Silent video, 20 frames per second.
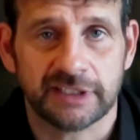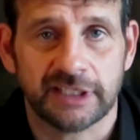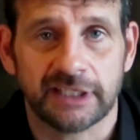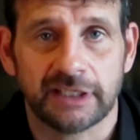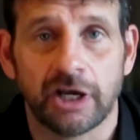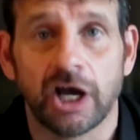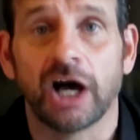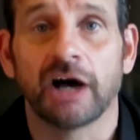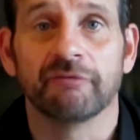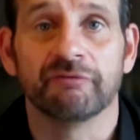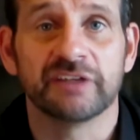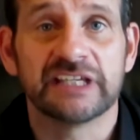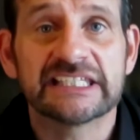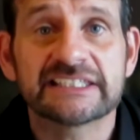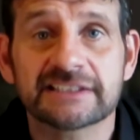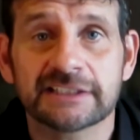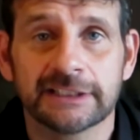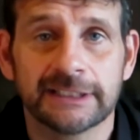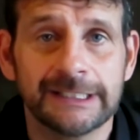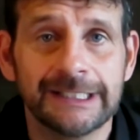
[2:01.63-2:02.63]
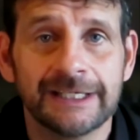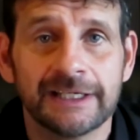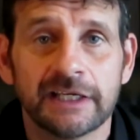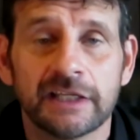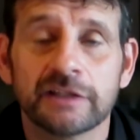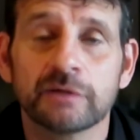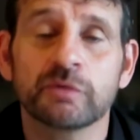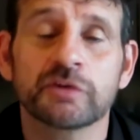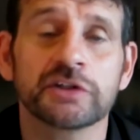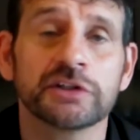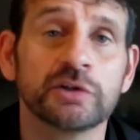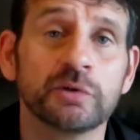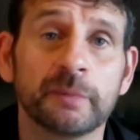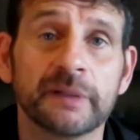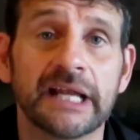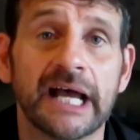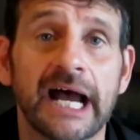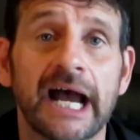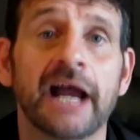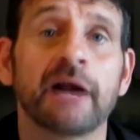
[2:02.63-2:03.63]
Day, obviously, than with a little
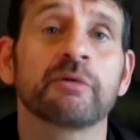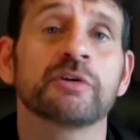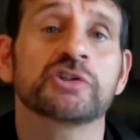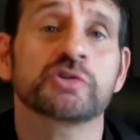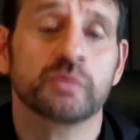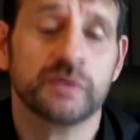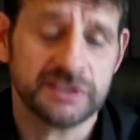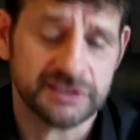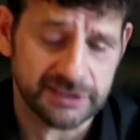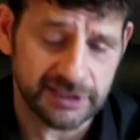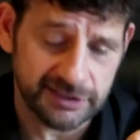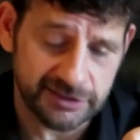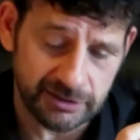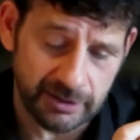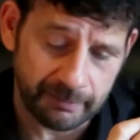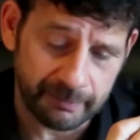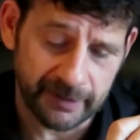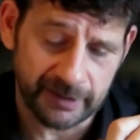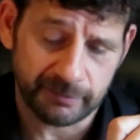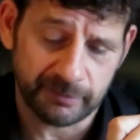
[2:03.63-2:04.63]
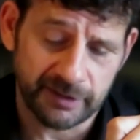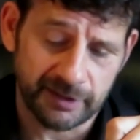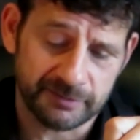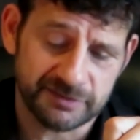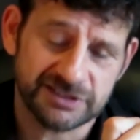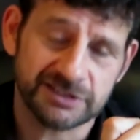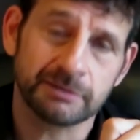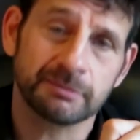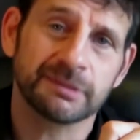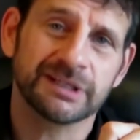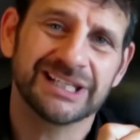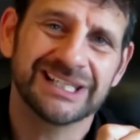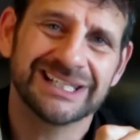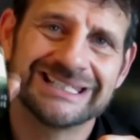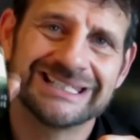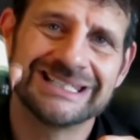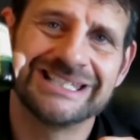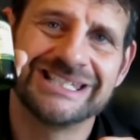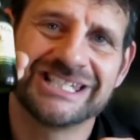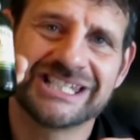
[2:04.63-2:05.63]
bit of Irish whiskey. So I picked me up some
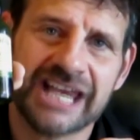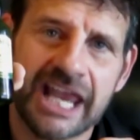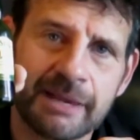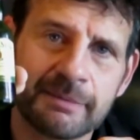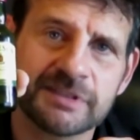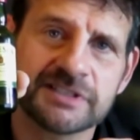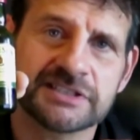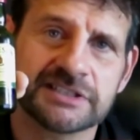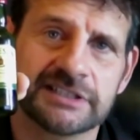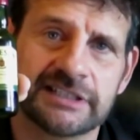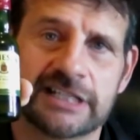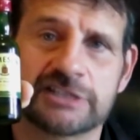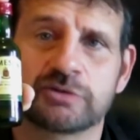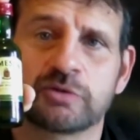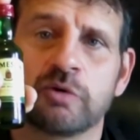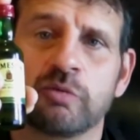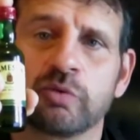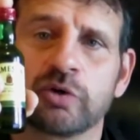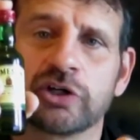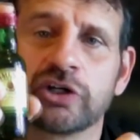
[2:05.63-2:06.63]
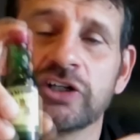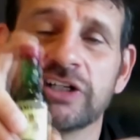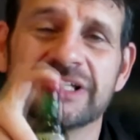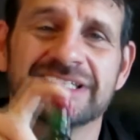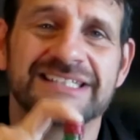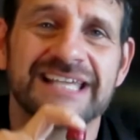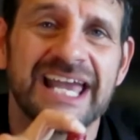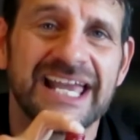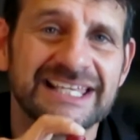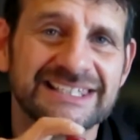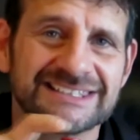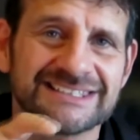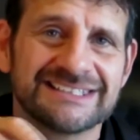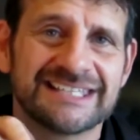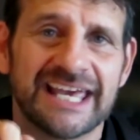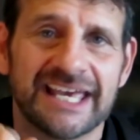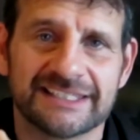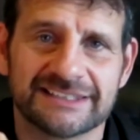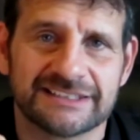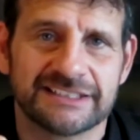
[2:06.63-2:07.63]
Jameson. That's what we're going to taste
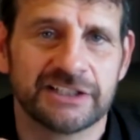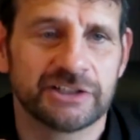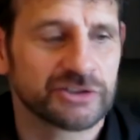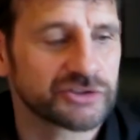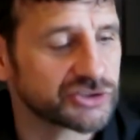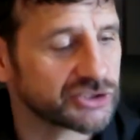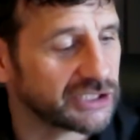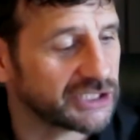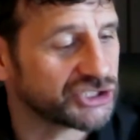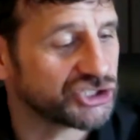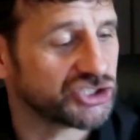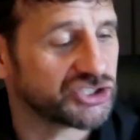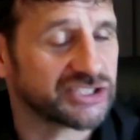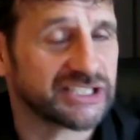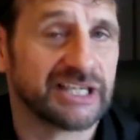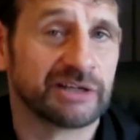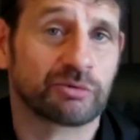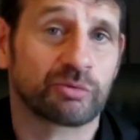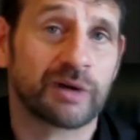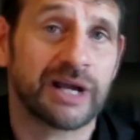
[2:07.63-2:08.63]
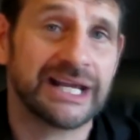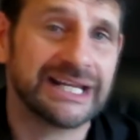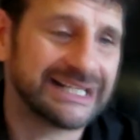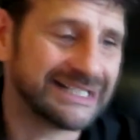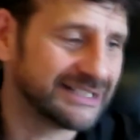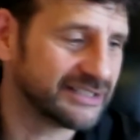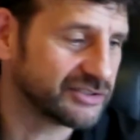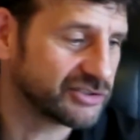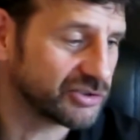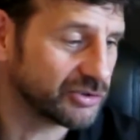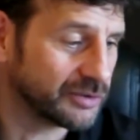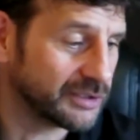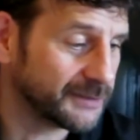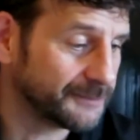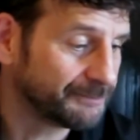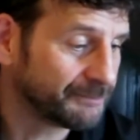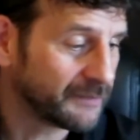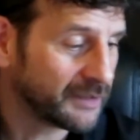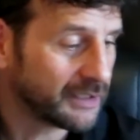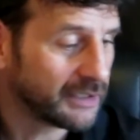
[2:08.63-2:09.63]
test here. So let's just get right into
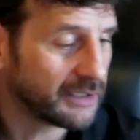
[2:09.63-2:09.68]
it.